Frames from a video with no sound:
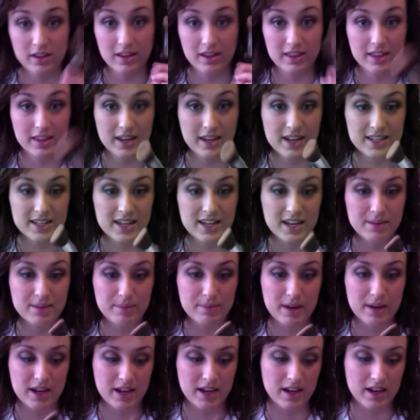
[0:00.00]
then I take
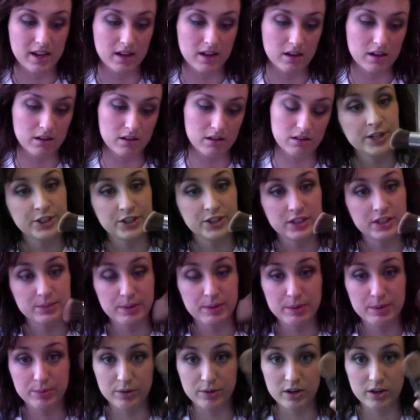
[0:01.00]
it's my
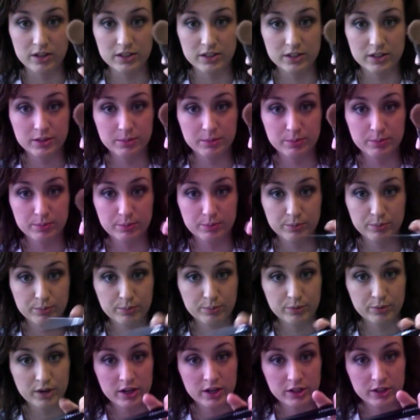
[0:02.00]
bronzer
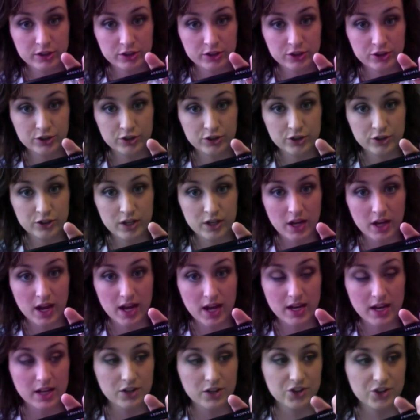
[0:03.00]
brush, and
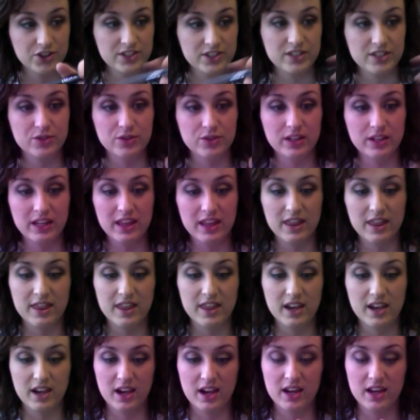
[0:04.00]
it just is really
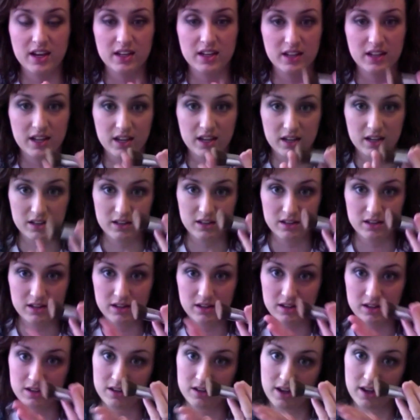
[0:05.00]
thick and it like
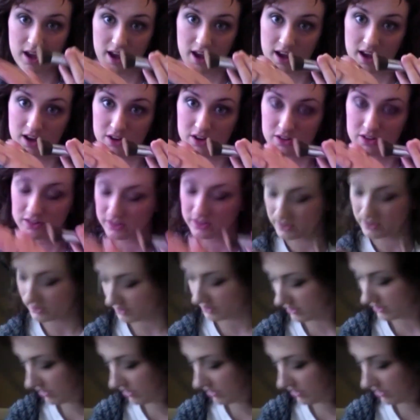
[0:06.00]
angles so